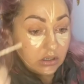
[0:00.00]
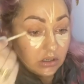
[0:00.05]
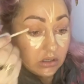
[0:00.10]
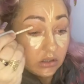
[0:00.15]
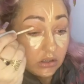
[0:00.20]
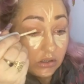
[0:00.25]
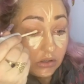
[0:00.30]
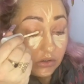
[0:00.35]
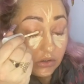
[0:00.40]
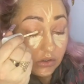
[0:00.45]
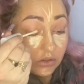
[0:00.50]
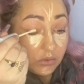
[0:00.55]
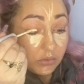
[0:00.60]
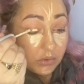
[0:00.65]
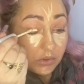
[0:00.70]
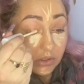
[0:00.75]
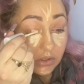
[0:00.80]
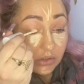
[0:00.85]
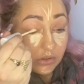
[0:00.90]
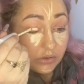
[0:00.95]
You don't
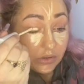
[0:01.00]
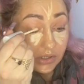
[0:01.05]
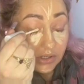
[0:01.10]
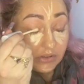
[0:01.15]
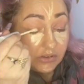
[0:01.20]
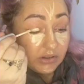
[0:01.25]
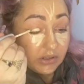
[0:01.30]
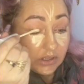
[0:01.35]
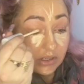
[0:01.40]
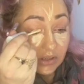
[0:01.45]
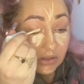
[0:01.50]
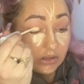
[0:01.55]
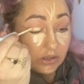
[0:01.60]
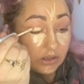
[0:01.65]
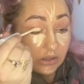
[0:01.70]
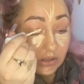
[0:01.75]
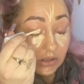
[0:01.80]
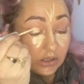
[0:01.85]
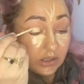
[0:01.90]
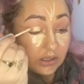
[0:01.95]
want it creasing under your
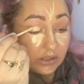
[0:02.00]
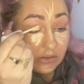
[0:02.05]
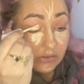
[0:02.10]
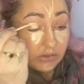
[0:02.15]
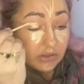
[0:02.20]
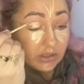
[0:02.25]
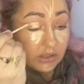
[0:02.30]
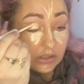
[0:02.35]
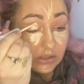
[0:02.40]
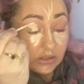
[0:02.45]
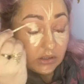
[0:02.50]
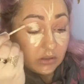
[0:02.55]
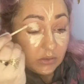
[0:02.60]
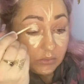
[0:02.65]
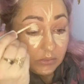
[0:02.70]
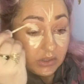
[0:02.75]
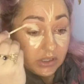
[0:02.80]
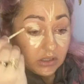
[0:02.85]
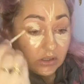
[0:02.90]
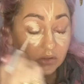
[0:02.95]
eyes, and a little
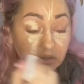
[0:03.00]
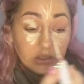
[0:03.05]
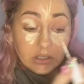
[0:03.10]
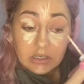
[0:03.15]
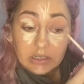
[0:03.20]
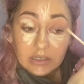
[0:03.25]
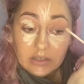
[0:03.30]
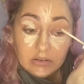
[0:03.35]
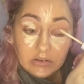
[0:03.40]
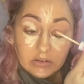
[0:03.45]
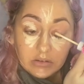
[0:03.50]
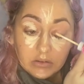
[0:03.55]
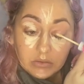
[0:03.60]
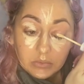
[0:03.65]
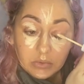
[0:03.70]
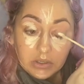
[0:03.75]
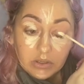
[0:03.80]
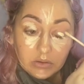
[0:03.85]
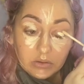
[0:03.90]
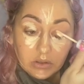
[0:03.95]
bit on the lids as
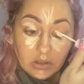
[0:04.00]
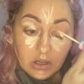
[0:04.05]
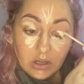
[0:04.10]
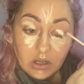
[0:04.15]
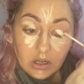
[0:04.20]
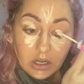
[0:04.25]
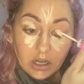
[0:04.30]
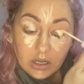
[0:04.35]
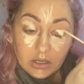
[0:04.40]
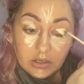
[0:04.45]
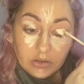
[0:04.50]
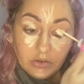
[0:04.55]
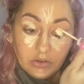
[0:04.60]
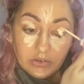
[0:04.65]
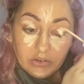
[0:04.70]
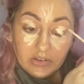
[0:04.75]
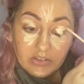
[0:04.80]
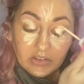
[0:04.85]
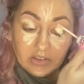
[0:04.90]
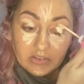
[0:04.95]
well. I'm
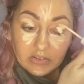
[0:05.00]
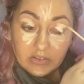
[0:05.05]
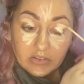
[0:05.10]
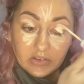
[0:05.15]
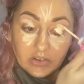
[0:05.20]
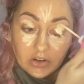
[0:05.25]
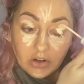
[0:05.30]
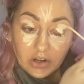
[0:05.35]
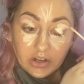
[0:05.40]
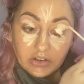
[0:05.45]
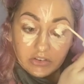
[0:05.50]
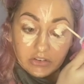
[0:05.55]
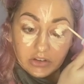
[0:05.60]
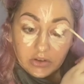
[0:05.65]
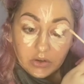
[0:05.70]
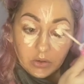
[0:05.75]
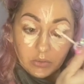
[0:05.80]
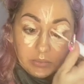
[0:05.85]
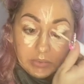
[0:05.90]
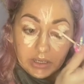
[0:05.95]
using this as an
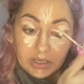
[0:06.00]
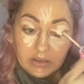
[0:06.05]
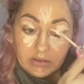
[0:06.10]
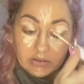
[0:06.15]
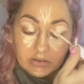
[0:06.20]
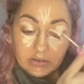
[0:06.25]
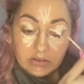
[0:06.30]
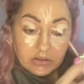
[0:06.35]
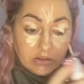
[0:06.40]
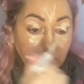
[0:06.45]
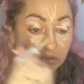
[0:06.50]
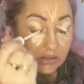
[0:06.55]
eyeshadow base.